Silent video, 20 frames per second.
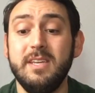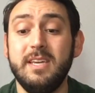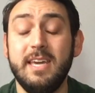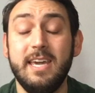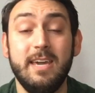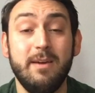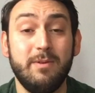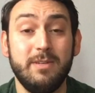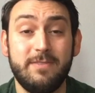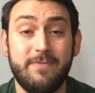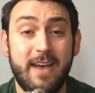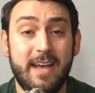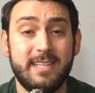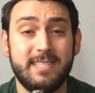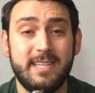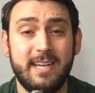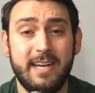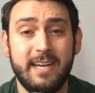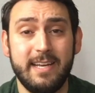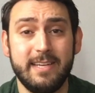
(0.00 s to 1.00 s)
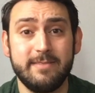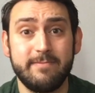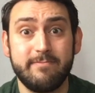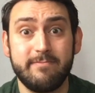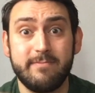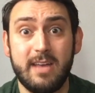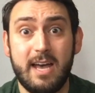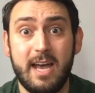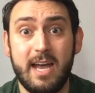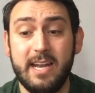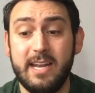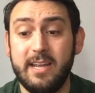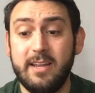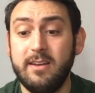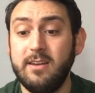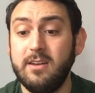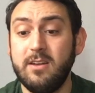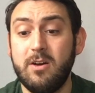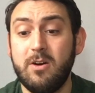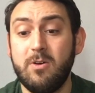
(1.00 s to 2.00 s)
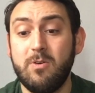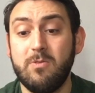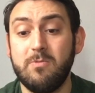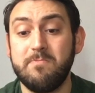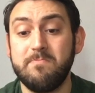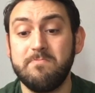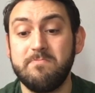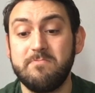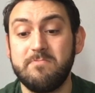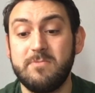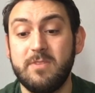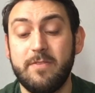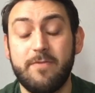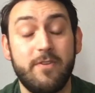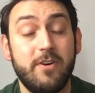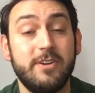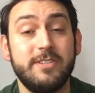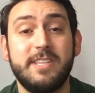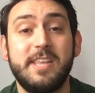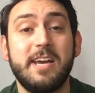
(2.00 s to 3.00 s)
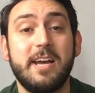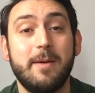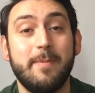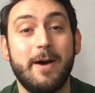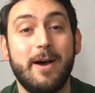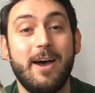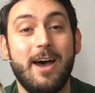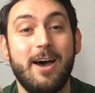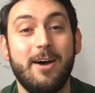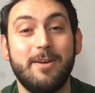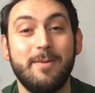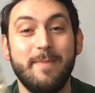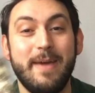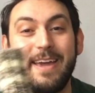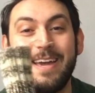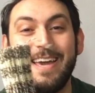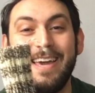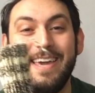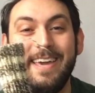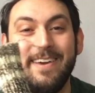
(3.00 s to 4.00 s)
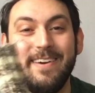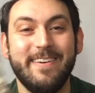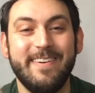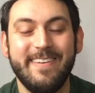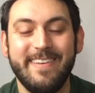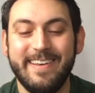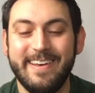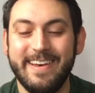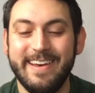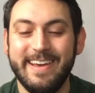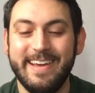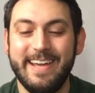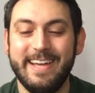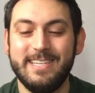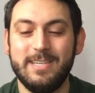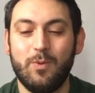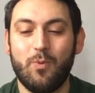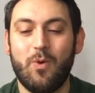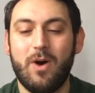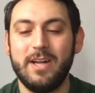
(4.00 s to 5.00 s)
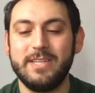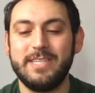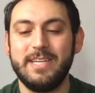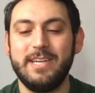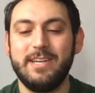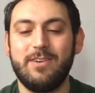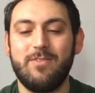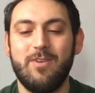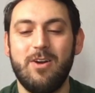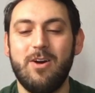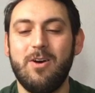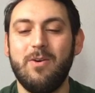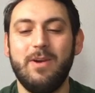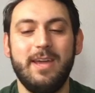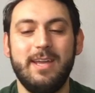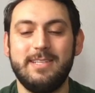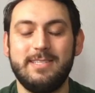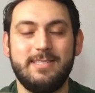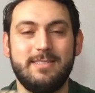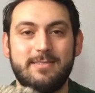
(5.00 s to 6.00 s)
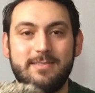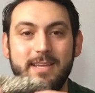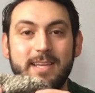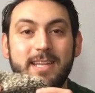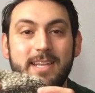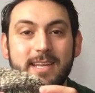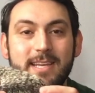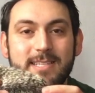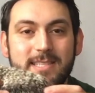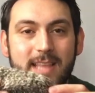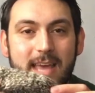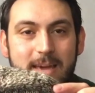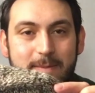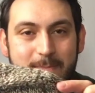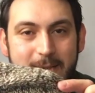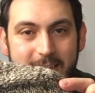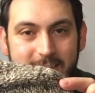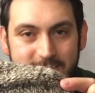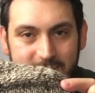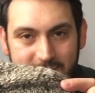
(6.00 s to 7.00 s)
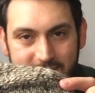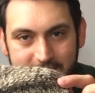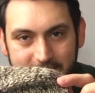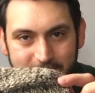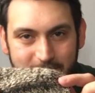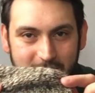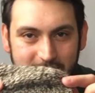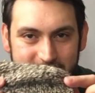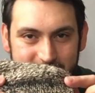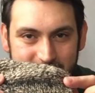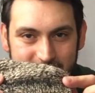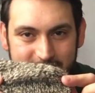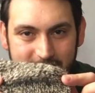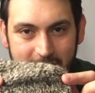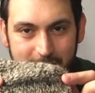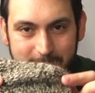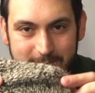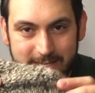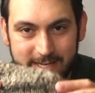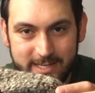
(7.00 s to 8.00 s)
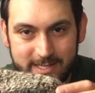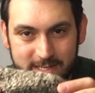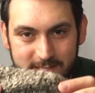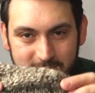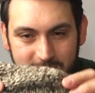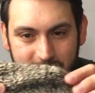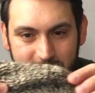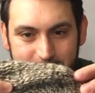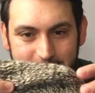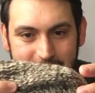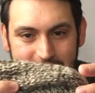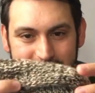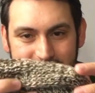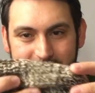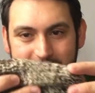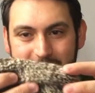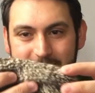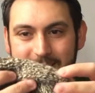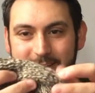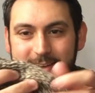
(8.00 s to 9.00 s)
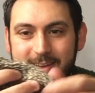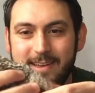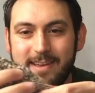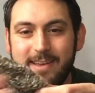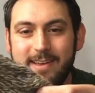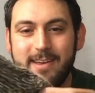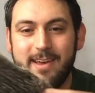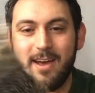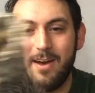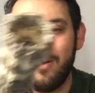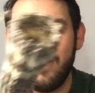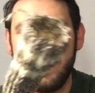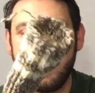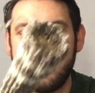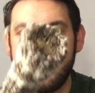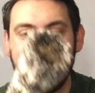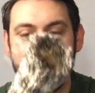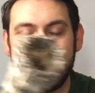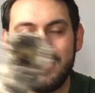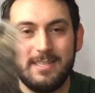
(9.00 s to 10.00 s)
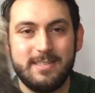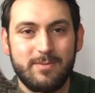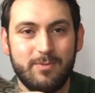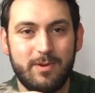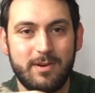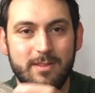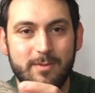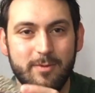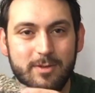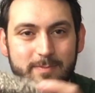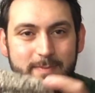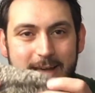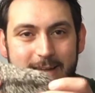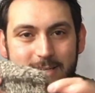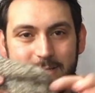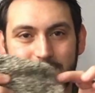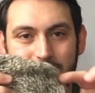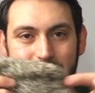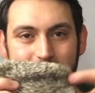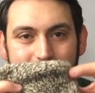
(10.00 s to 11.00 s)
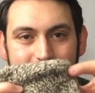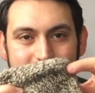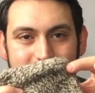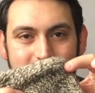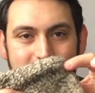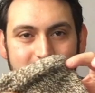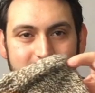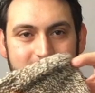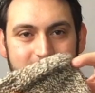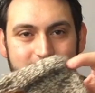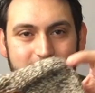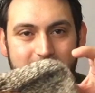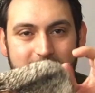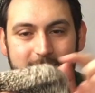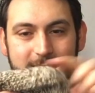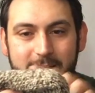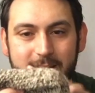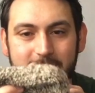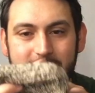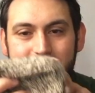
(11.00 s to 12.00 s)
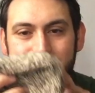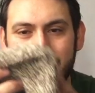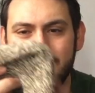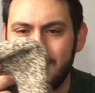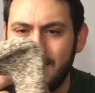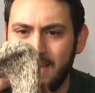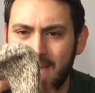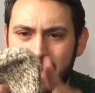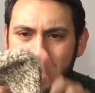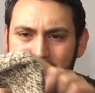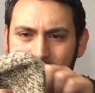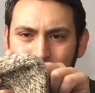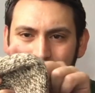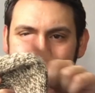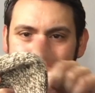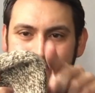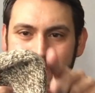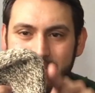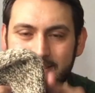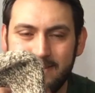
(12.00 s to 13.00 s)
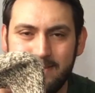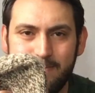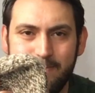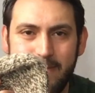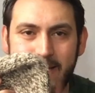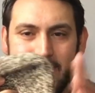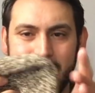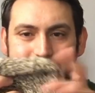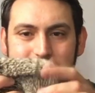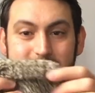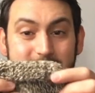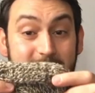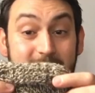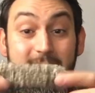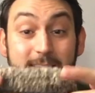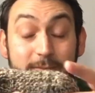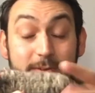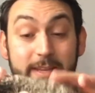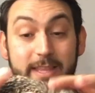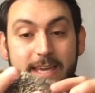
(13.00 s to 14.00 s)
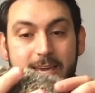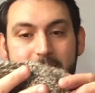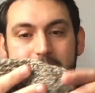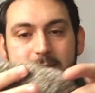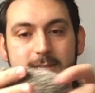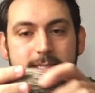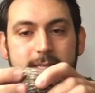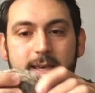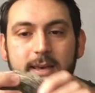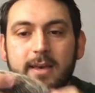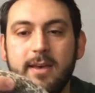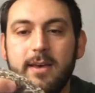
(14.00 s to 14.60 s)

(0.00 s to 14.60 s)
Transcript: It was fascinating. I didn't know the first thing about how to make a heel, and to watch it grow, it is like magic. I've watched the Sockmatician talk about that, how like this is one of the most magical things in knitting right here, is like how this bends, and it really is.